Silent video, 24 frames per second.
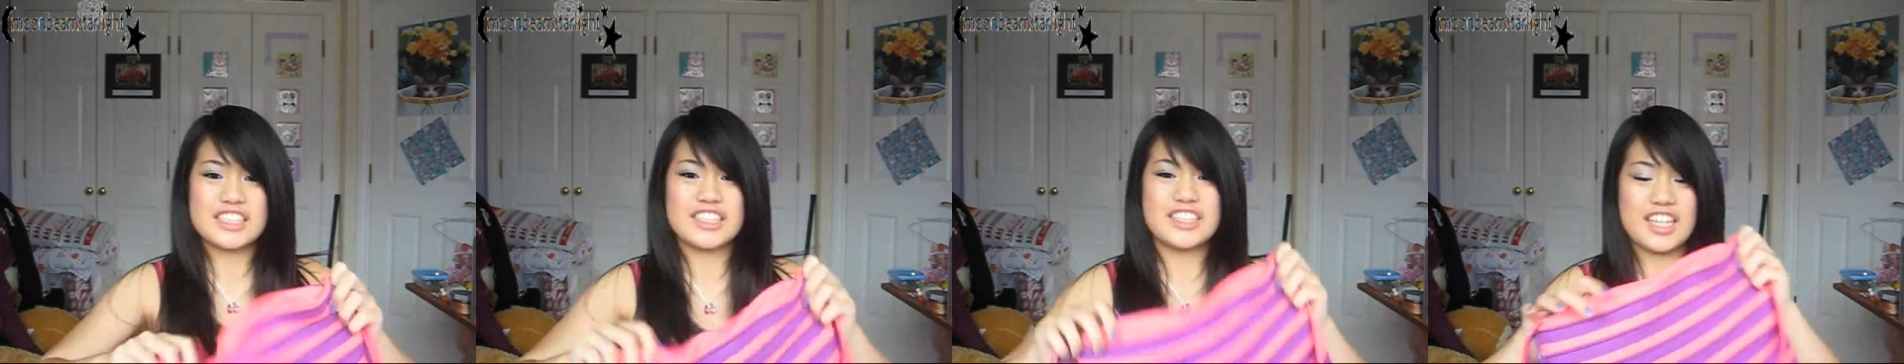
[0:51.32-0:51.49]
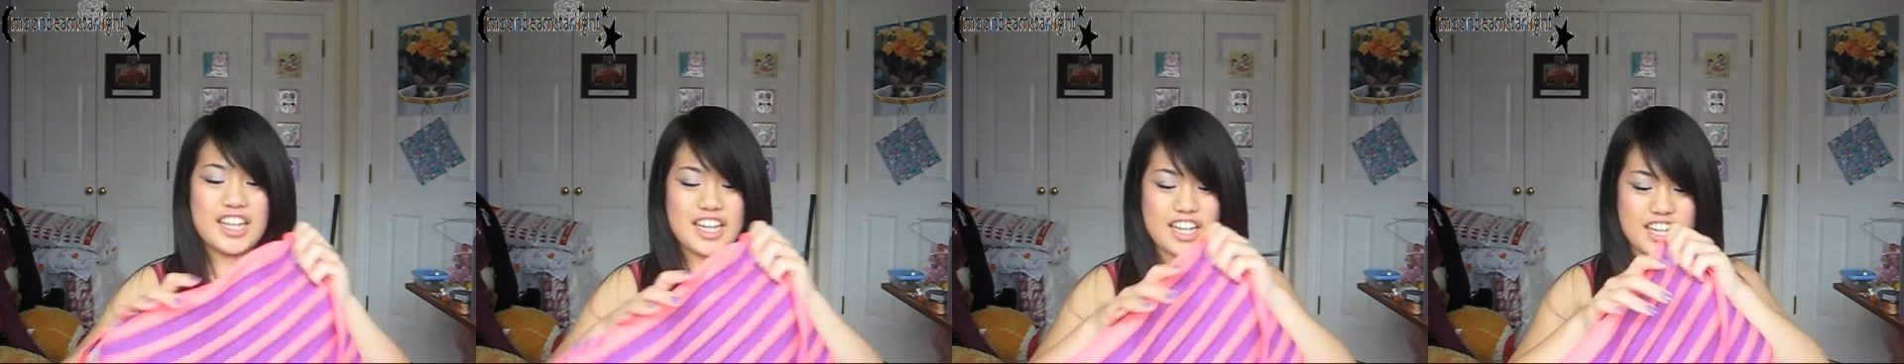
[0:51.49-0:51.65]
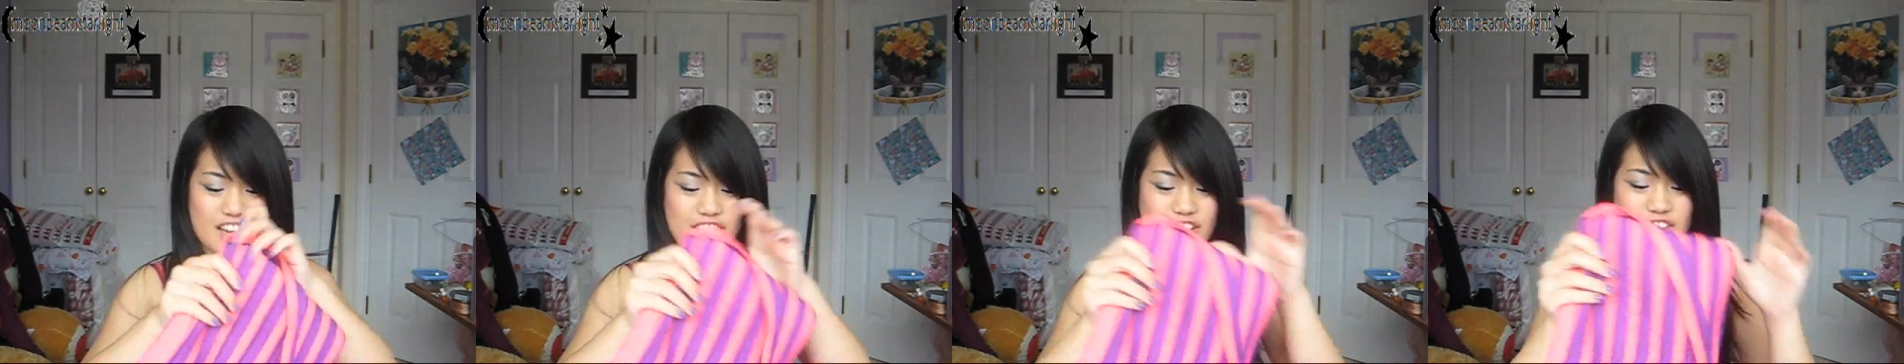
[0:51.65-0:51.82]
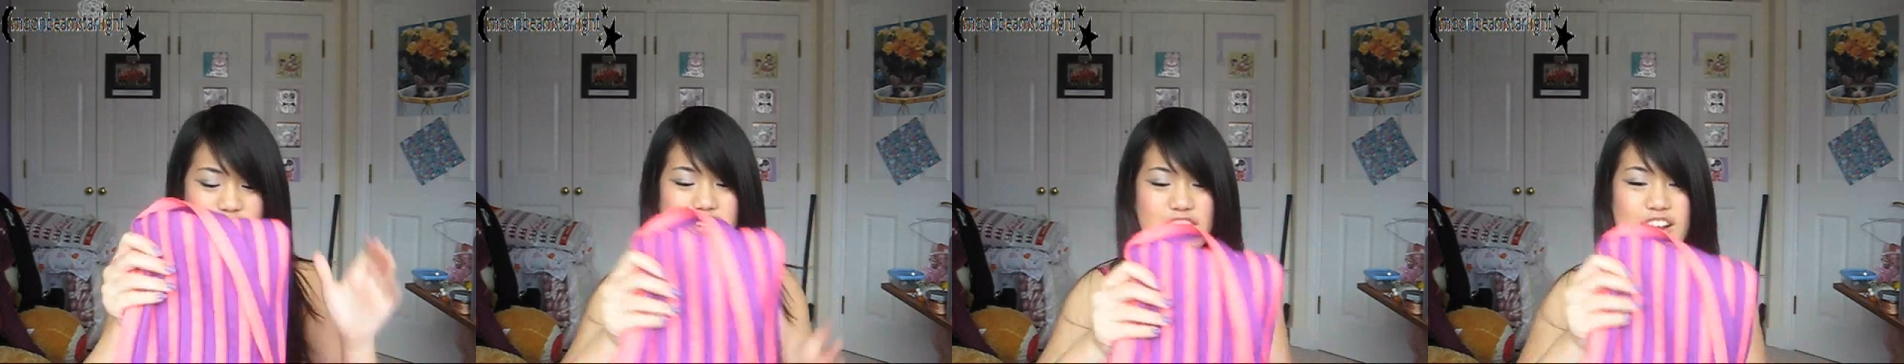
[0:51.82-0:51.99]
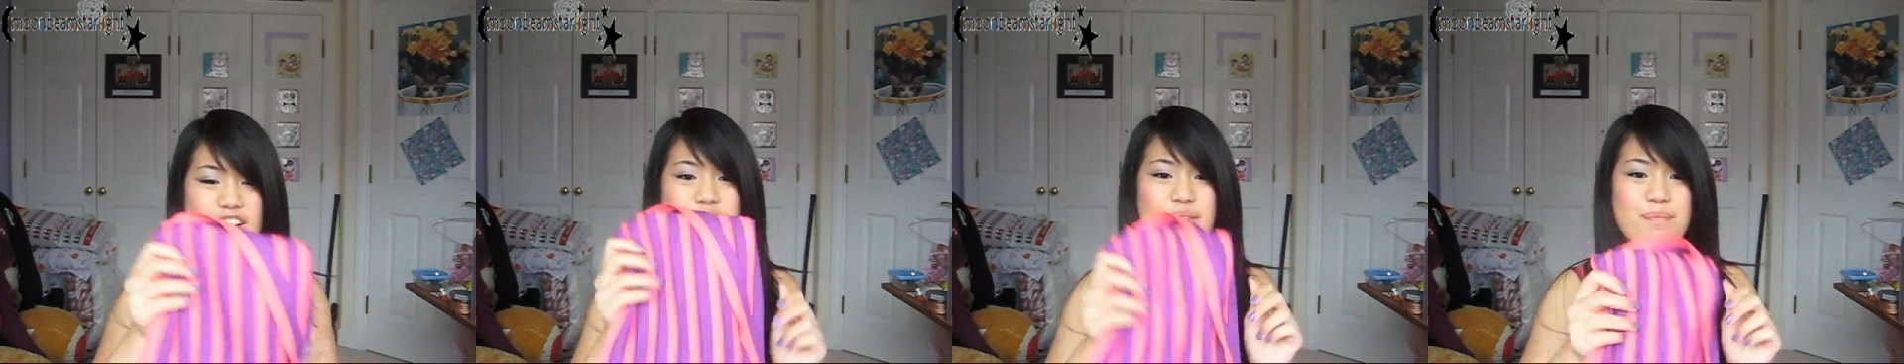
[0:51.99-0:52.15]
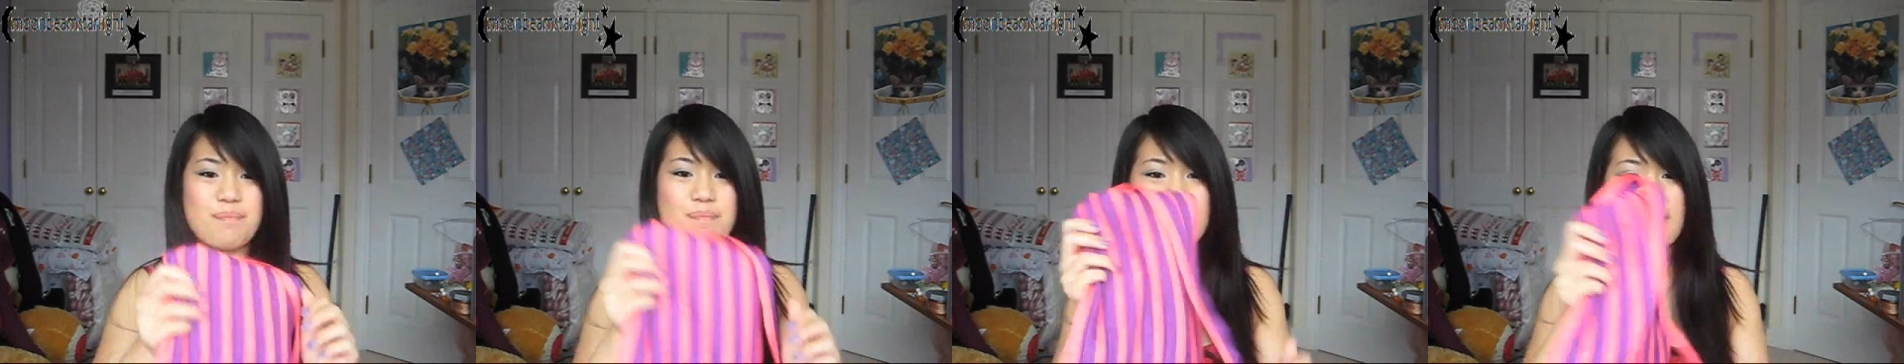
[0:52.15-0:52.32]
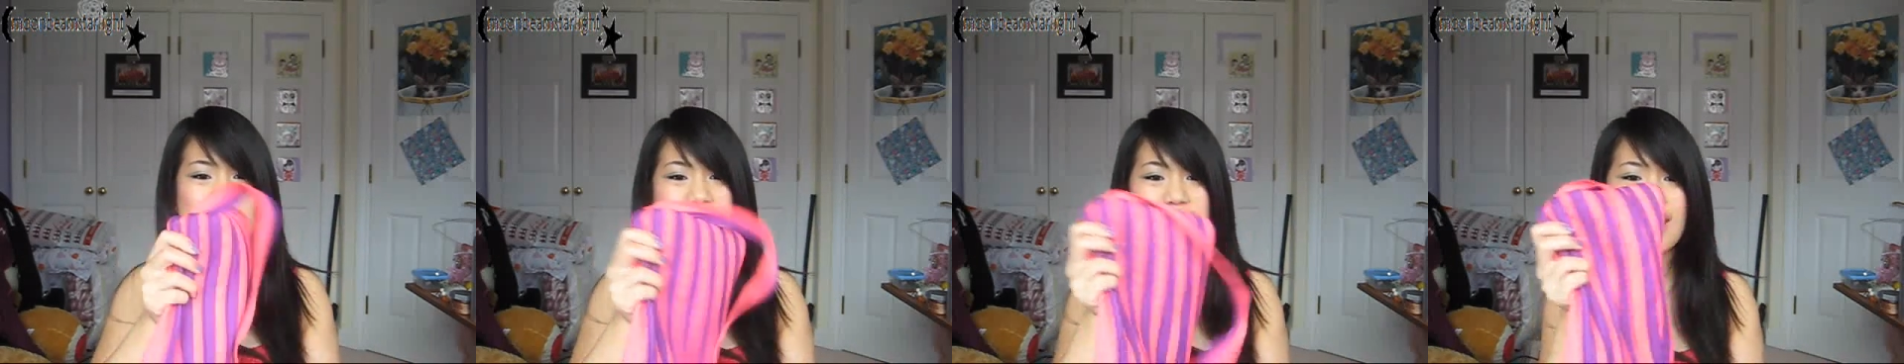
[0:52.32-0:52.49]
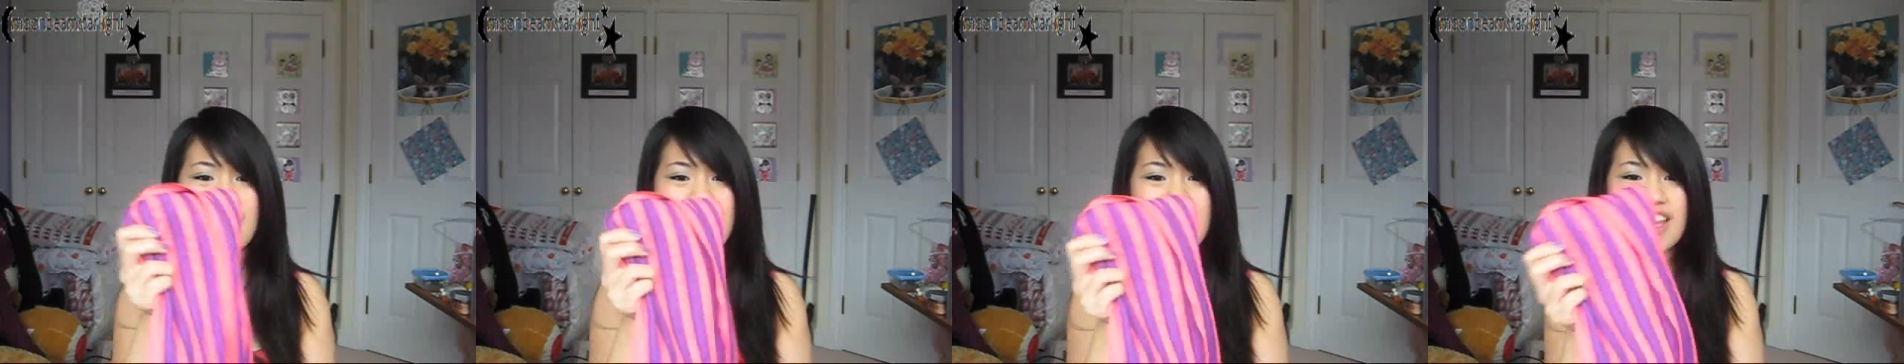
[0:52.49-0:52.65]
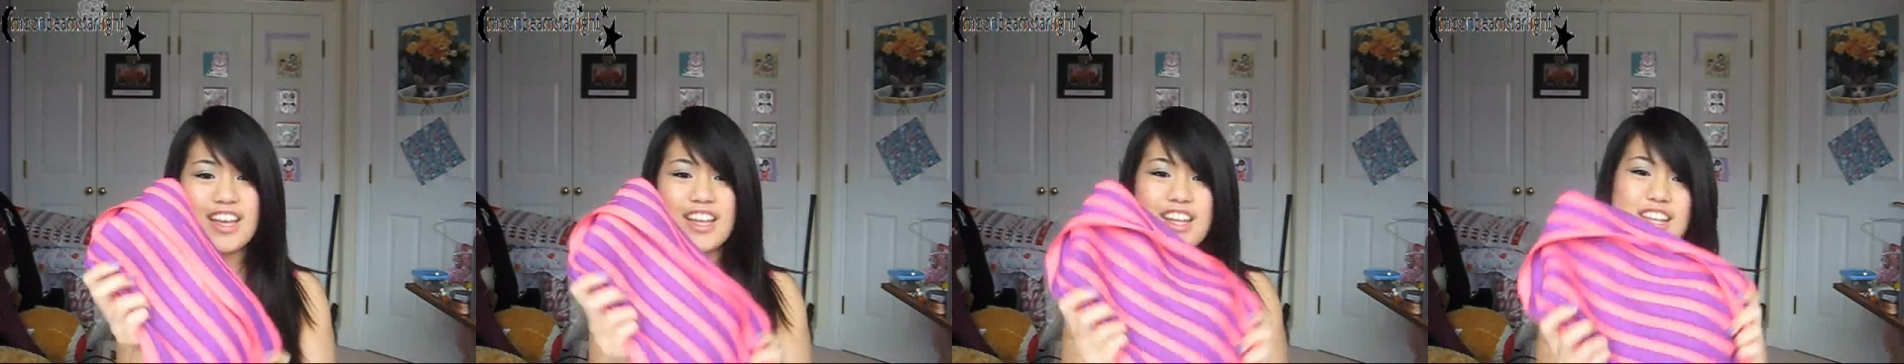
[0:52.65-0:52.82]
shake it around a
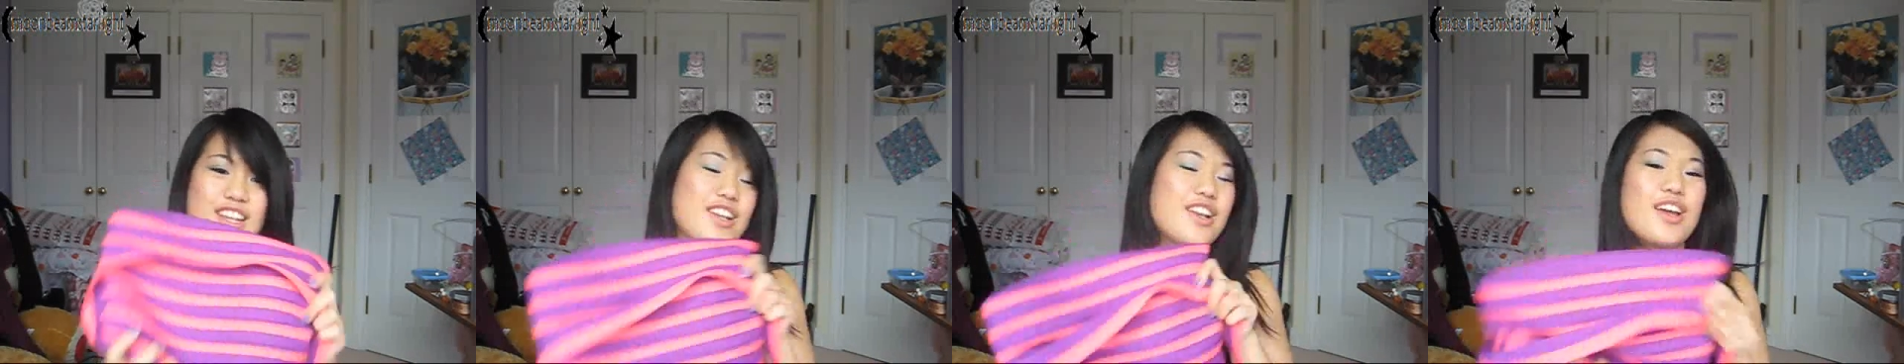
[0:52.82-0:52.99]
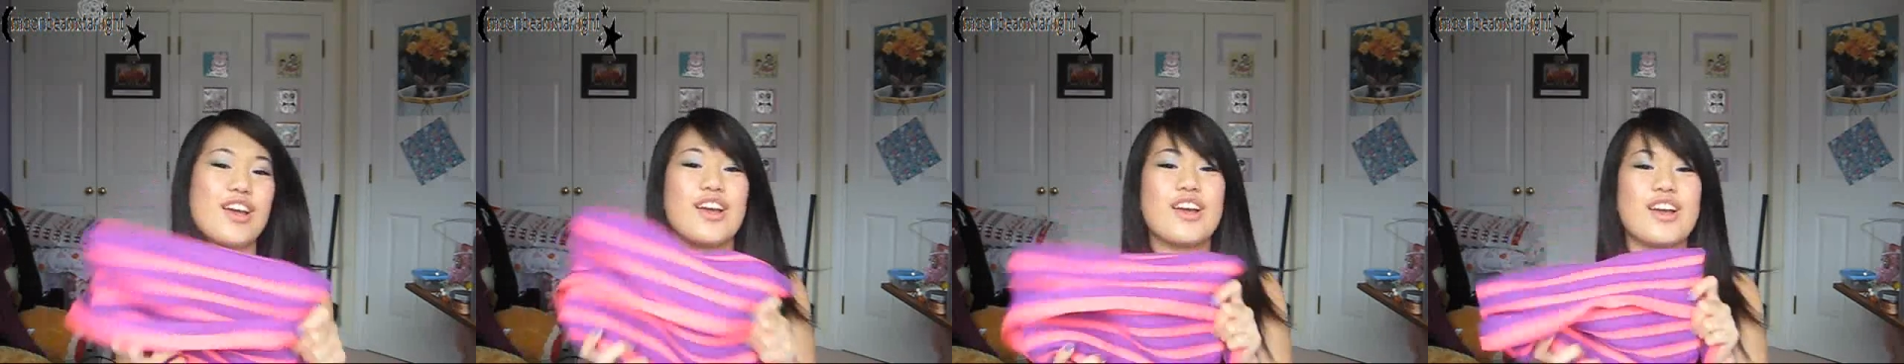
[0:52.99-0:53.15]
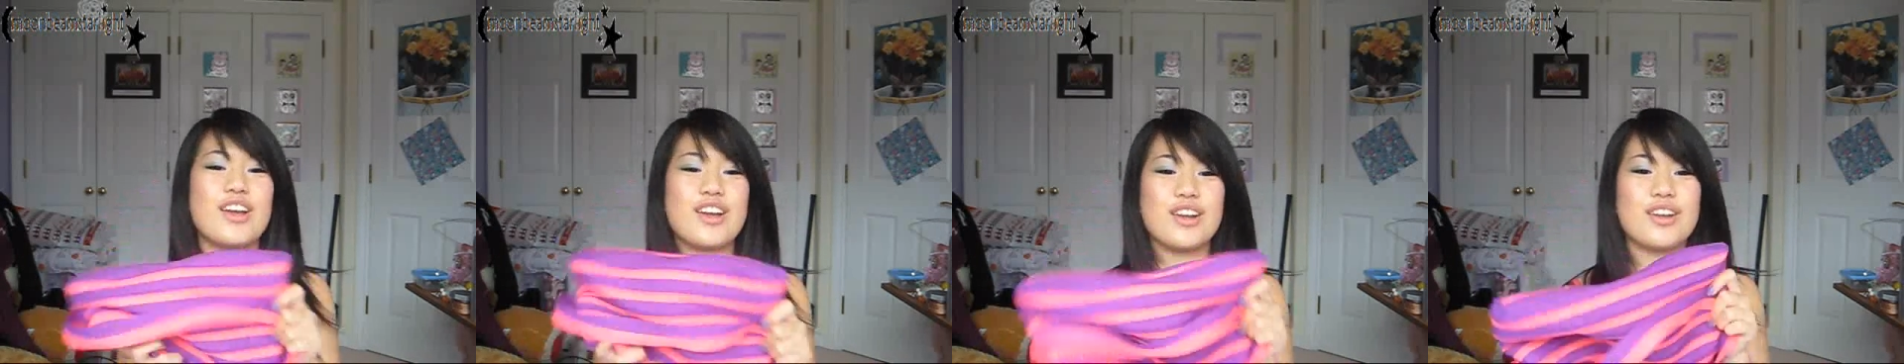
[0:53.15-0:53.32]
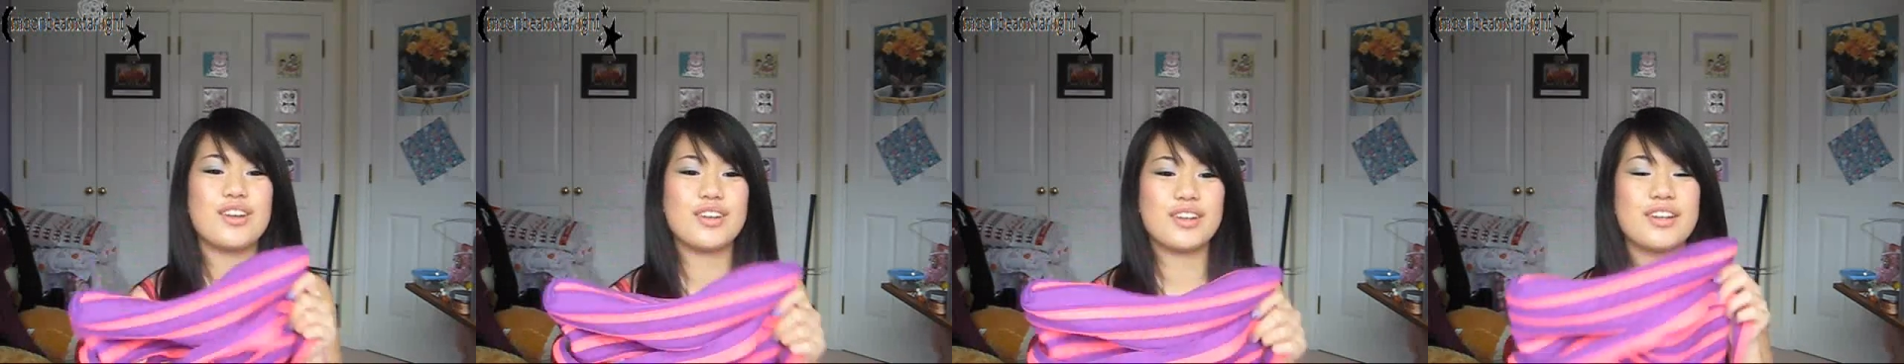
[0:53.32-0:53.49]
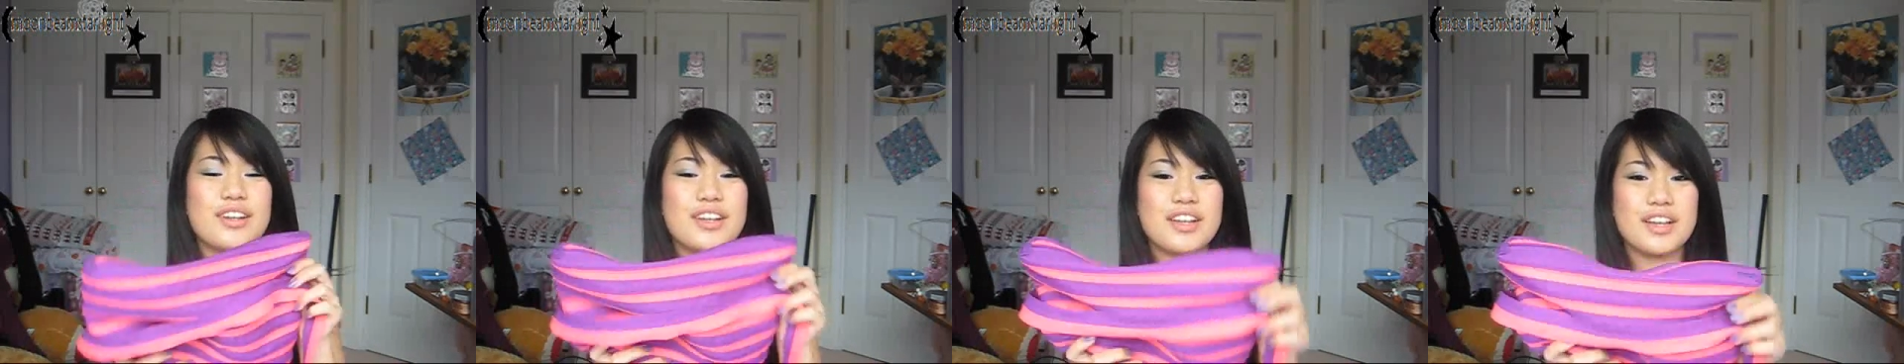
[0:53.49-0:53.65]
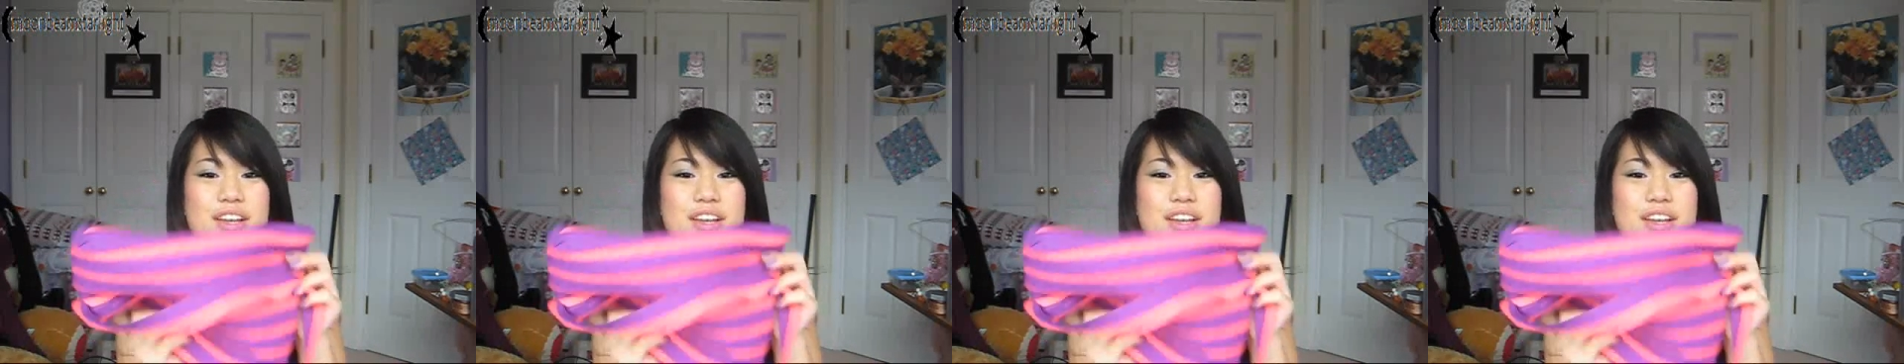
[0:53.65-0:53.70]
bit, you know,